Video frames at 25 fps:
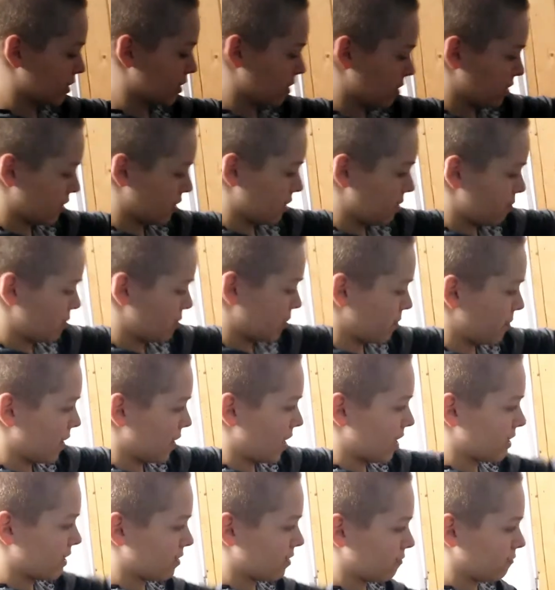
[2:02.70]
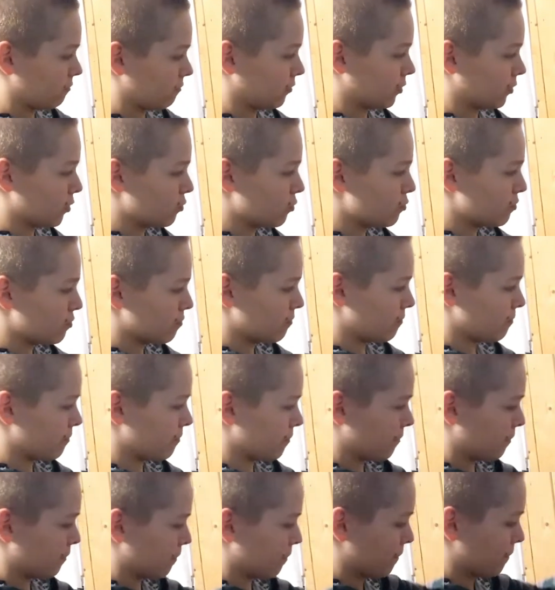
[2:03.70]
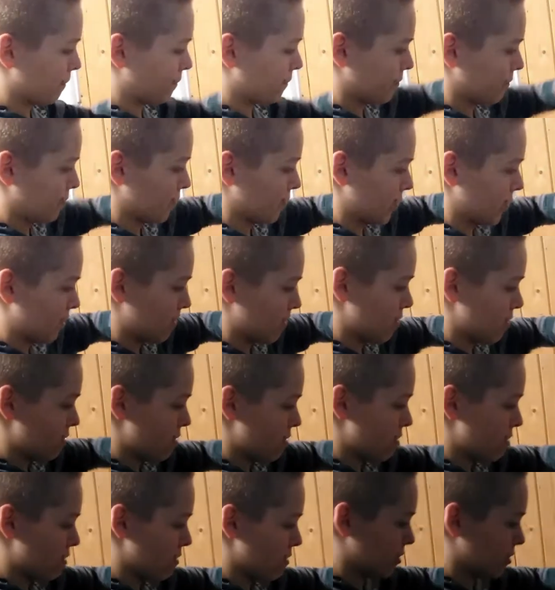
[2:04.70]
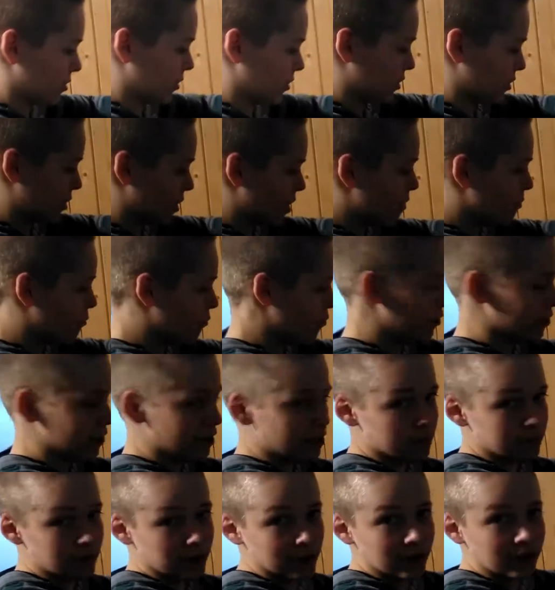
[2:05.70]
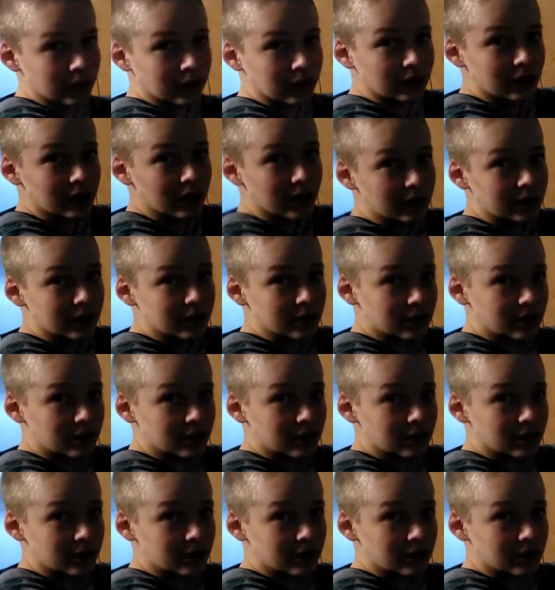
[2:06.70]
going to keep the bag afloat top without being connected